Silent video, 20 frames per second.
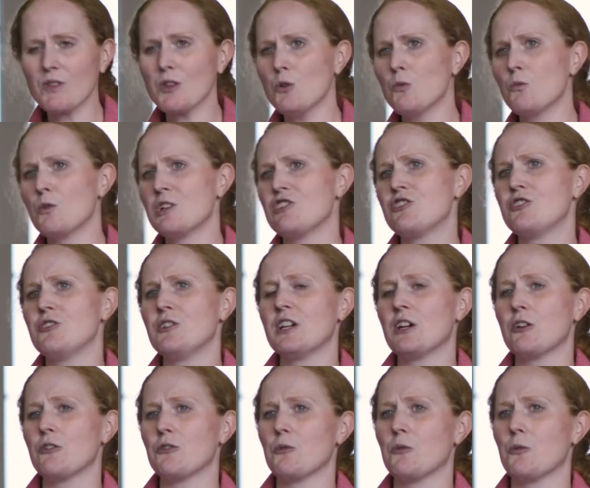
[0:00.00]
which
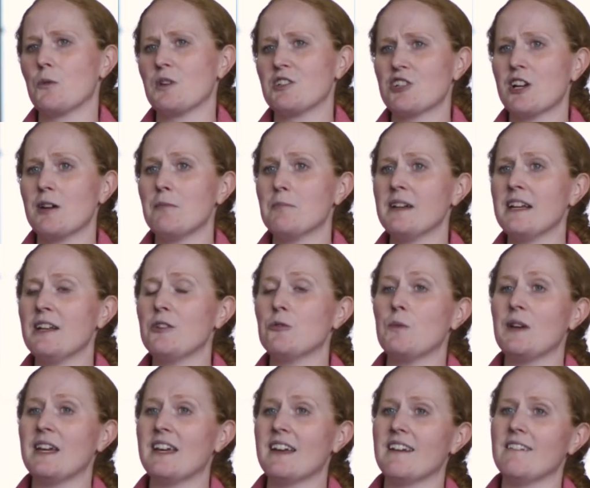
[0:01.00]
student goes with which
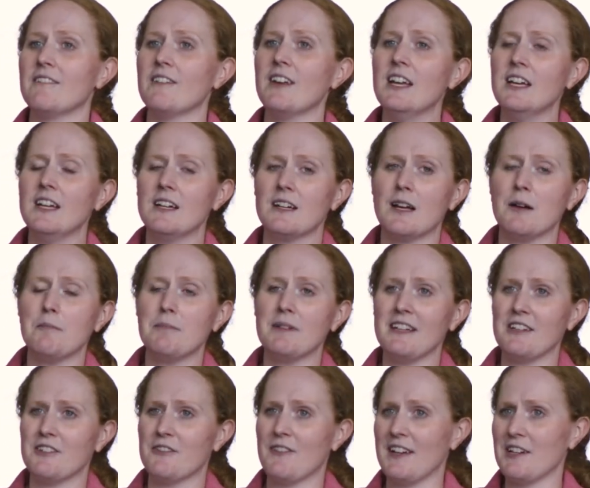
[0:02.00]
companies. We get
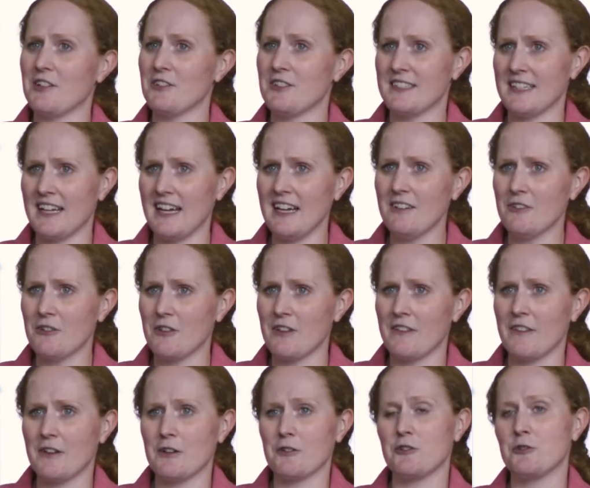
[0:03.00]
companies' final say so
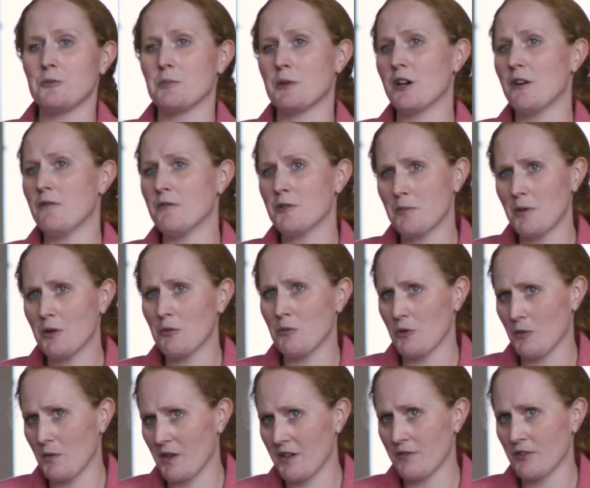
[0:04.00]
that they're super comfortable
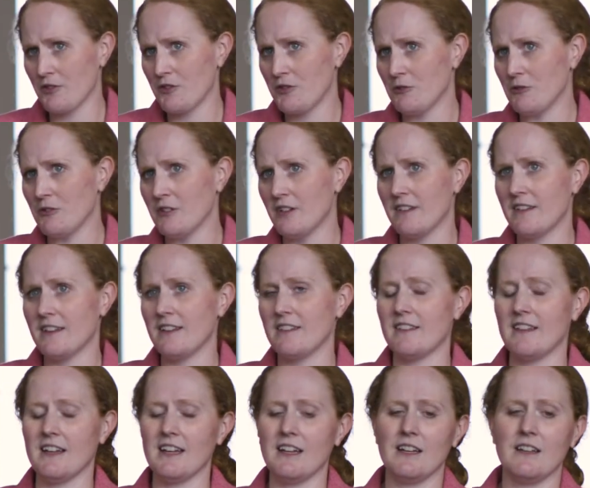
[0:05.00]
with whatever student
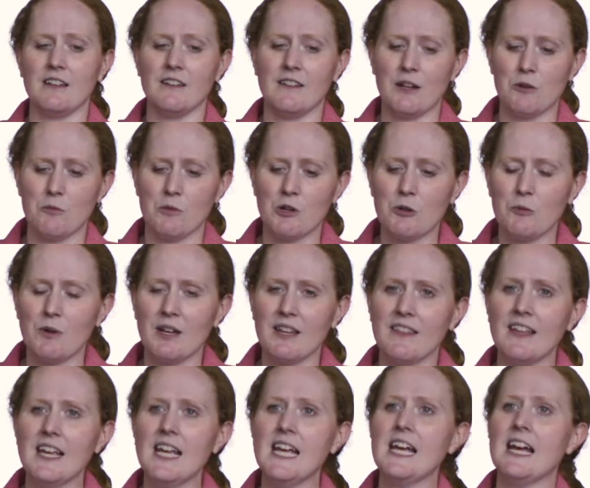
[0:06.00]
that they work
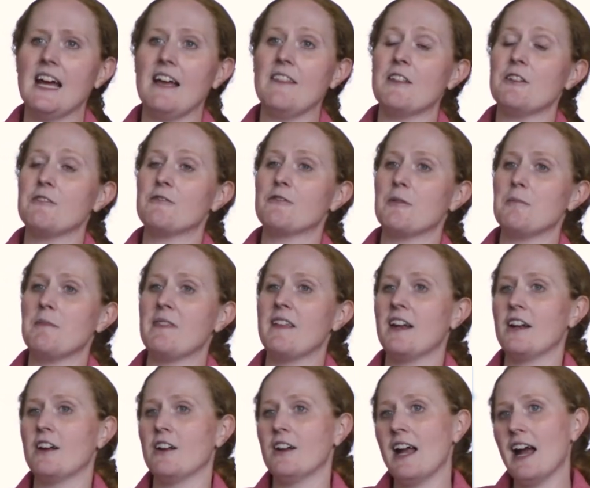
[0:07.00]
with. And then from
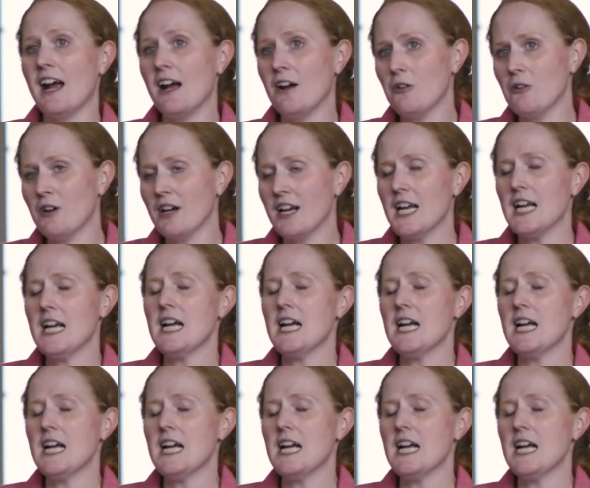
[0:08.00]
then on out,